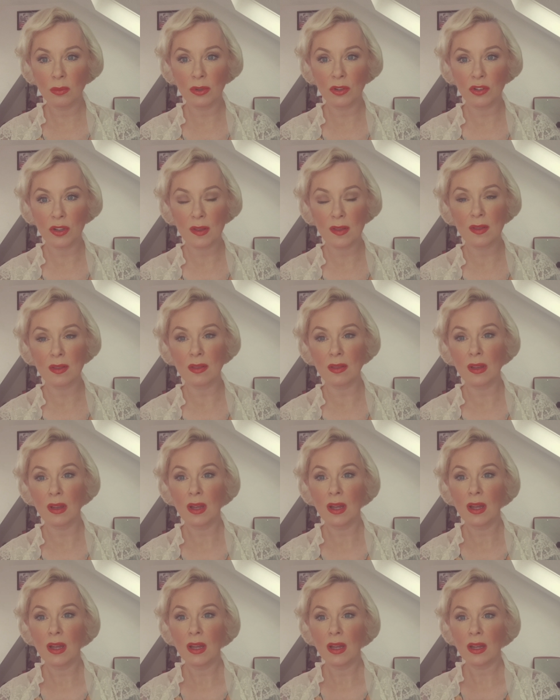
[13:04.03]
which is
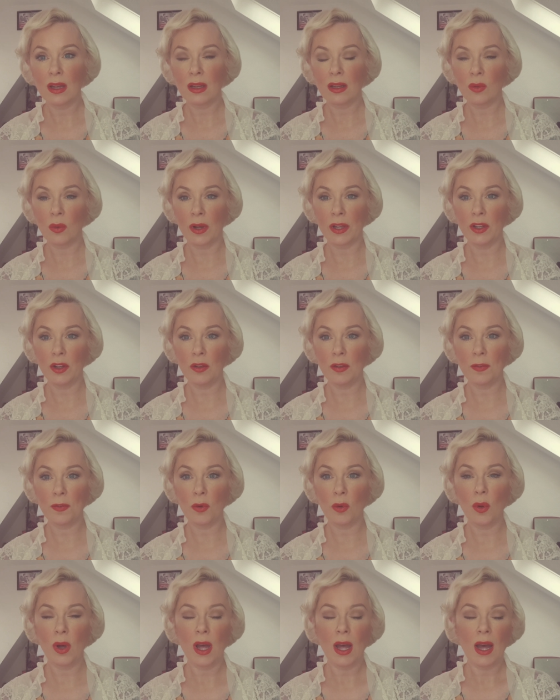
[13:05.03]
quite
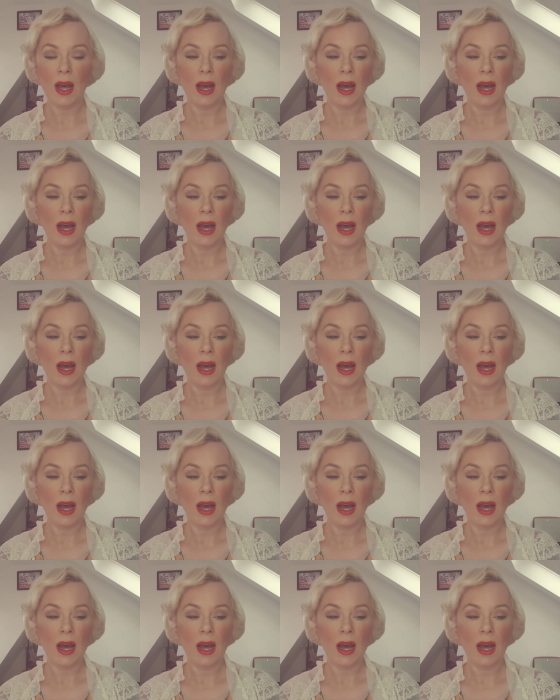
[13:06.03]
useful.